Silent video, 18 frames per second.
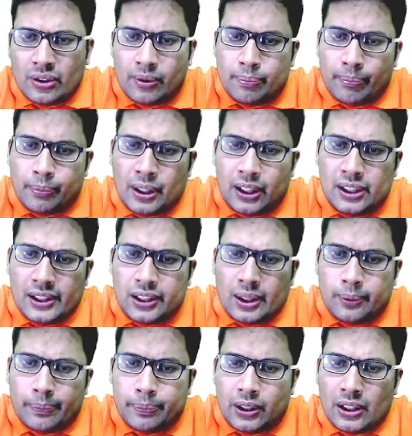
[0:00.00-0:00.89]

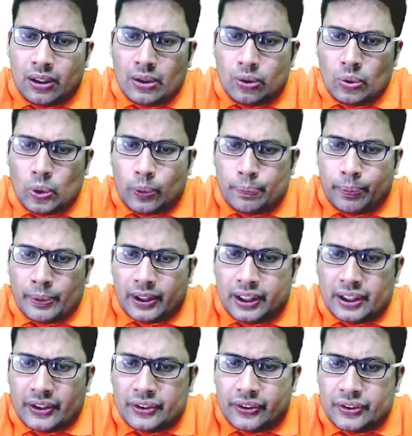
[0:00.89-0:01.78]
multiple
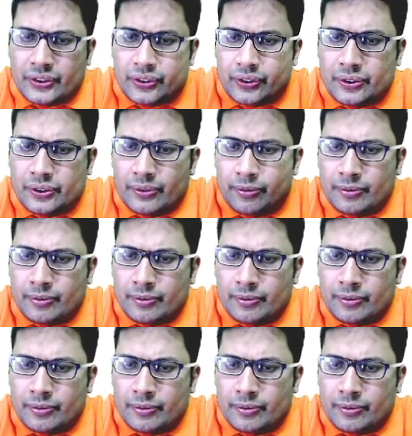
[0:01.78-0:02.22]
openings,